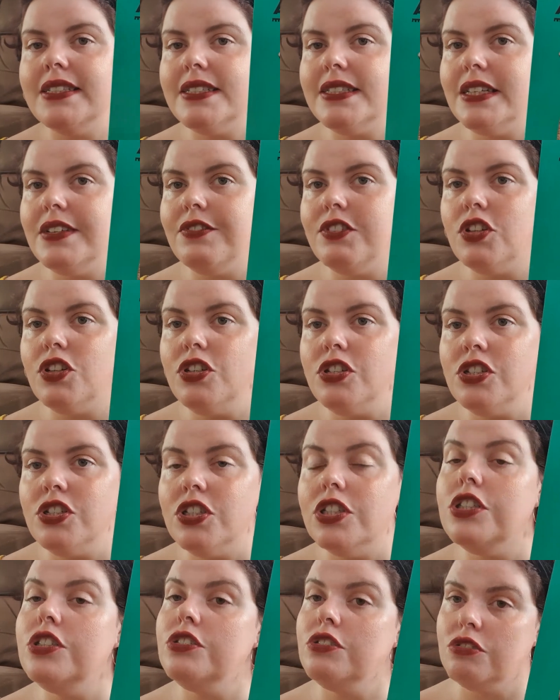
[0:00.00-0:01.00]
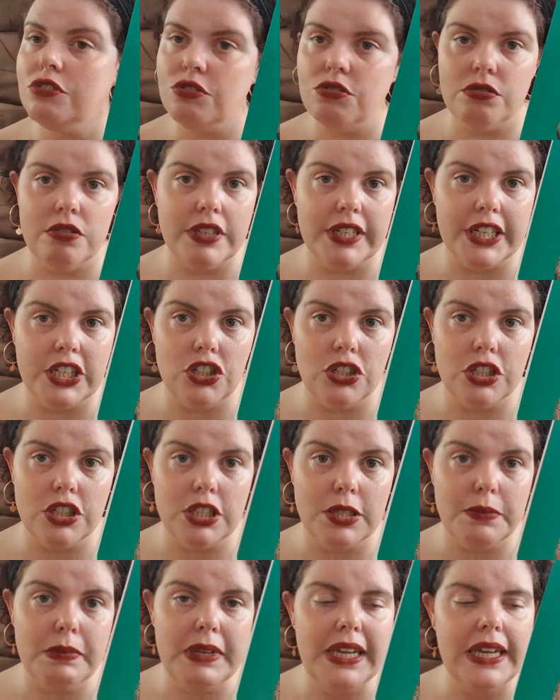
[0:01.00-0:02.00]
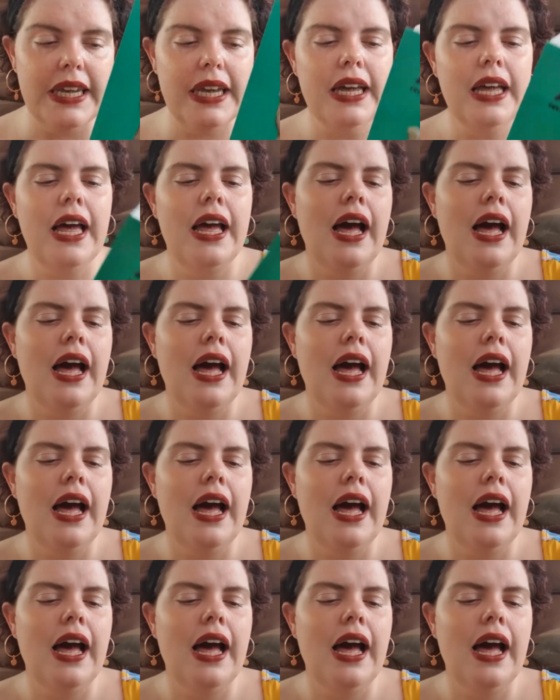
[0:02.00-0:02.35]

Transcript: Stephen Houston, no relation to me,